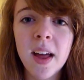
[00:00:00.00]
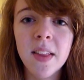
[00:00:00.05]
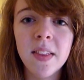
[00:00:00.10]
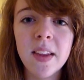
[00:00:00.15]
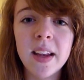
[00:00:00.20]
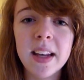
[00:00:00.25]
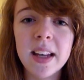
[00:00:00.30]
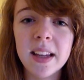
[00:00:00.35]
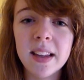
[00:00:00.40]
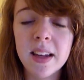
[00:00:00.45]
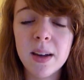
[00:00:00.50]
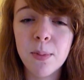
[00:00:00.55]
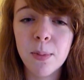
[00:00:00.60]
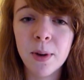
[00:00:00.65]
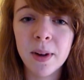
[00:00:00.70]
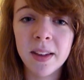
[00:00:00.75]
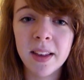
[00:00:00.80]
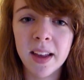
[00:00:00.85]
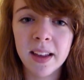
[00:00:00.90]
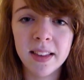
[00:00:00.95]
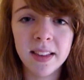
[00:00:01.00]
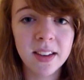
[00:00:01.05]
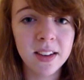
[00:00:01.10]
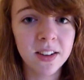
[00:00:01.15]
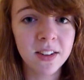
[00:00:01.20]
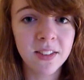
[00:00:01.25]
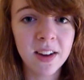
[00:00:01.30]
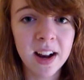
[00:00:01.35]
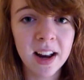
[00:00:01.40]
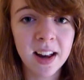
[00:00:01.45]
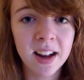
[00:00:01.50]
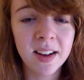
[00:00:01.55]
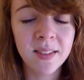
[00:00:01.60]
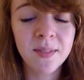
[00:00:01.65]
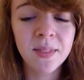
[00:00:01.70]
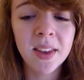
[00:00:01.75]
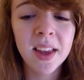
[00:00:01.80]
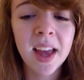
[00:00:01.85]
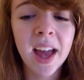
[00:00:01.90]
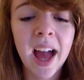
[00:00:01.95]
the Disney Princess Cinderella,
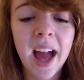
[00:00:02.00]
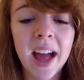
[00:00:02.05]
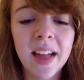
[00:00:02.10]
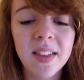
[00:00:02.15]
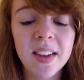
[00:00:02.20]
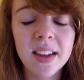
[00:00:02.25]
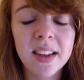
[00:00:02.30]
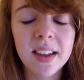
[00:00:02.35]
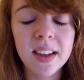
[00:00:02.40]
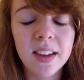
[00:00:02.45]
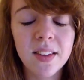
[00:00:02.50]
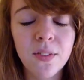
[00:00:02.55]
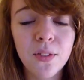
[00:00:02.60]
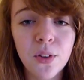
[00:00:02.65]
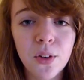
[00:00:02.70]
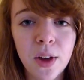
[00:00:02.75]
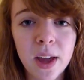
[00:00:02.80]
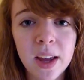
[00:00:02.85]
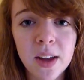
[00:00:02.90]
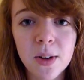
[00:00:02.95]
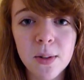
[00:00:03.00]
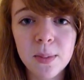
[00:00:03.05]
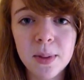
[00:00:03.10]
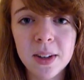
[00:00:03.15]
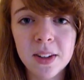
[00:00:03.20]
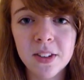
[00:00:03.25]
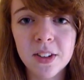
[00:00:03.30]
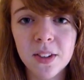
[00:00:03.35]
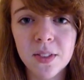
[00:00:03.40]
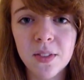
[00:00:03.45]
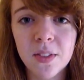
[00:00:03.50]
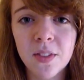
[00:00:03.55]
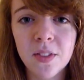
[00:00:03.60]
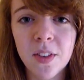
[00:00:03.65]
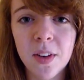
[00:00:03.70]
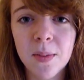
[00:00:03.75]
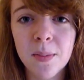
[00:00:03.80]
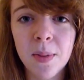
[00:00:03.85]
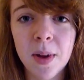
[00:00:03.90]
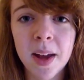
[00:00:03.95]
and this is for a competition
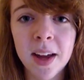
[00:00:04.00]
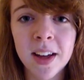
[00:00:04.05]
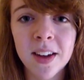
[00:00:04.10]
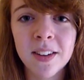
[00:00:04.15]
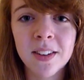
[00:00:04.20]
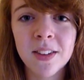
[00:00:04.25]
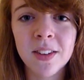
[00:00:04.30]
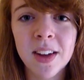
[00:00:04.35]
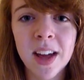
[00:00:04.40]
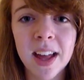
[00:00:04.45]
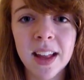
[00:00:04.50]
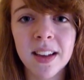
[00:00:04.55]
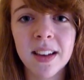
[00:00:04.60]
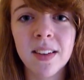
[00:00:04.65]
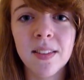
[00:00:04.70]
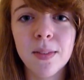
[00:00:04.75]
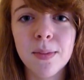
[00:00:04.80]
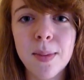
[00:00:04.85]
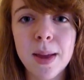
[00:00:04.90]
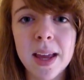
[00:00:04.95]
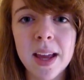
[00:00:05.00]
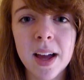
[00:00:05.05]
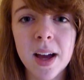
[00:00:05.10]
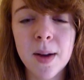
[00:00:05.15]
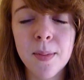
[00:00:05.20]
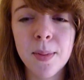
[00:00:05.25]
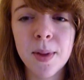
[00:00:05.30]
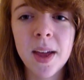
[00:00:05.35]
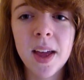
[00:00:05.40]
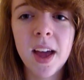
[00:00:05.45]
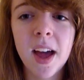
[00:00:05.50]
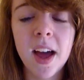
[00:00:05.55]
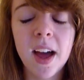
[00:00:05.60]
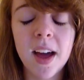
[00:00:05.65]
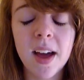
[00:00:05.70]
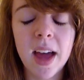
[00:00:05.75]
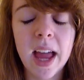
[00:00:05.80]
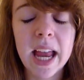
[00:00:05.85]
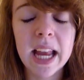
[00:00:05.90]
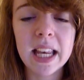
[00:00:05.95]
run by a girl called Kaz Love Makeup,
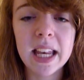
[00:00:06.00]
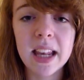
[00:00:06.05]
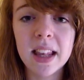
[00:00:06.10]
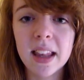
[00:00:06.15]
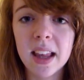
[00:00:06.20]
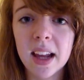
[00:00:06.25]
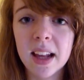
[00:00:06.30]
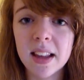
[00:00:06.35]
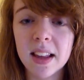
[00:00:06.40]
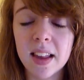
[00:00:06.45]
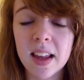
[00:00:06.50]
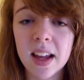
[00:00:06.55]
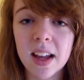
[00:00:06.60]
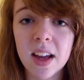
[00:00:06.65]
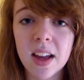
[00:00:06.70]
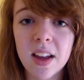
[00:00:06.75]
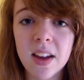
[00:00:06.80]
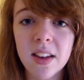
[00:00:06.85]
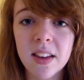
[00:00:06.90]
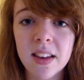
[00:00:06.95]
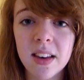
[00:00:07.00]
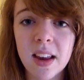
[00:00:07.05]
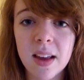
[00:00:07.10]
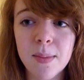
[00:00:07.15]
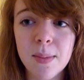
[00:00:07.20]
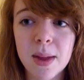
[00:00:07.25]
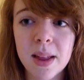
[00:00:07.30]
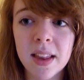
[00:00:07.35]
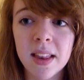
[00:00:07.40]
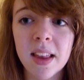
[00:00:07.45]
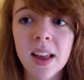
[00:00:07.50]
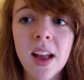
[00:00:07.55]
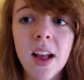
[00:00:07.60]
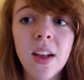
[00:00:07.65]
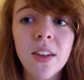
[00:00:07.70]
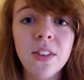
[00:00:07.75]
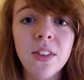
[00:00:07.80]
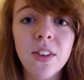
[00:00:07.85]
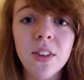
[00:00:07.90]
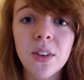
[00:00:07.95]
86 I think her username is,
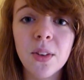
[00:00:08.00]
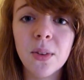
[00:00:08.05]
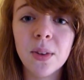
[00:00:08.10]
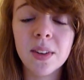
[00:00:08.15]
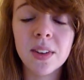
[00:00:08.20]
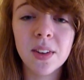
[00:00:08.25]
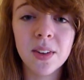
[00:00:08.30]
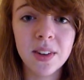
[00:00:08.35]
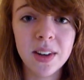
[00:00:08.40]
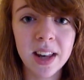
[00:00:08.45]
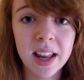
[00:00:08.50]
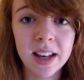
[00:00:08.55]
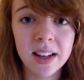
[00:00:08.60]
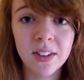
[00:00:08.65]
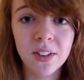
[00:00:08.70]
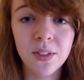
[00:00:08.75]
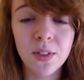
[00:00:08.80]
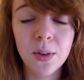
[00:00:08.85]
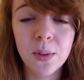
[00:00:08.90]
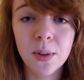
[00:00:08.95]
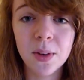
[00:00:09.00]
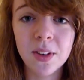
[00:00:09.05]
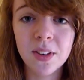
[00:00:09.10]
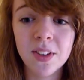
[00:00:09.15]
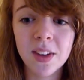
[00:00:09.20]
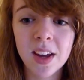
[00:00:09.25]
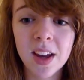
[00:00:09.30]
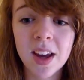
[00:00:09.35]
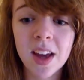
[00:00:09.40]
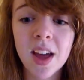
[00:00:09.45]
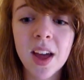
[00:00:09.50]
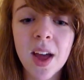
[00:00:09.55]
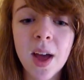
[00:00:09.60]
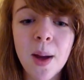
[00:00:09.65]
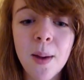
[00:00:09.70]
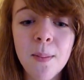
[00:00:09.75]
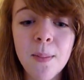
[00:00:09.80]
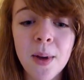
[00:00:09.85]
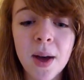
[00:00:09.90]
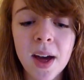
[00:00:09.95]
so you can always go on and enter if you want to,
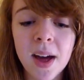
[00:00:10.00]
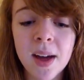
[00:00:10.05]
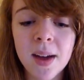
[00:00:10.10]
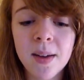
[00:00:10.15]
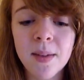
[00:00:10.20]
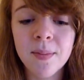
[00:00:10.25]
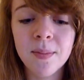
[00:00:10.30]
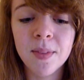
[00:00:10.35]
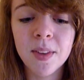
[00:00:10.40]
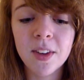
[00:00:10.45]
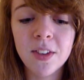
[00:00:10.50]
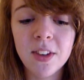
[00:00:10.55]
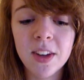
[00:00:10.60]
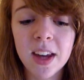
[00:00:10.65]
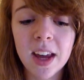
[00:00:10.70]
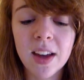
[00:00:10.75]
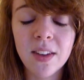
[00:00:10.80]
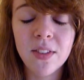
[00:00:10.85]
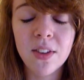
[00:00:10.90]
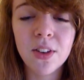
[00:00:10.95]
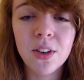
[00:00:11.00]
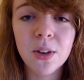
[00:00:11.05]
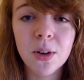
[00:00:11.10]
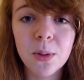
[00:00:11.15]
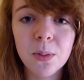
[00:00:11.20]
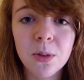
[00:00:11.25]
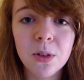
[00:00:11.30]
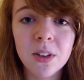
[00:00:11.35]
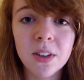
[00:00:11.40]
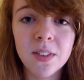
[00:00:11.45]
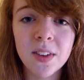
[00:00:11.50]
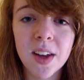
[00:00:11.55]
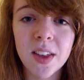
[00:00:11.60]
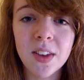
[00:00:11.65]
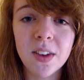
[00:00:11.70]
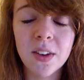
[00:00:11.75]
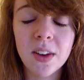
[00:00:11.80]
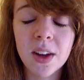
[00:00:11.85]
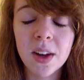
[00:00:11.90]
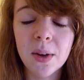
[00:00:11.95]
but she gave you two options of either
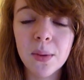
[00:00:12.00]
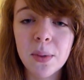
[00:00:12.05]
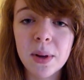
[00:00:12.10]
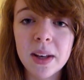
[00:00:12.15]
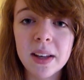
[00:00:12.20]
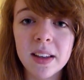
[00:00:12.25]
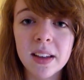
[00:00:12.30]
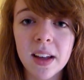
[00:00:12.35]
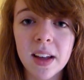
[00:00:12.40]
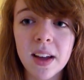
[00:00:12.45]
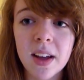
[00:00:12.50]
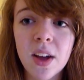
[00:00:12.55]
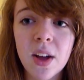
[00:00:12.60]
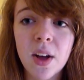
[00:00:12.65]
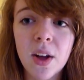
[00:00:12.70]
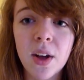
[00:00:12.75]
doing winter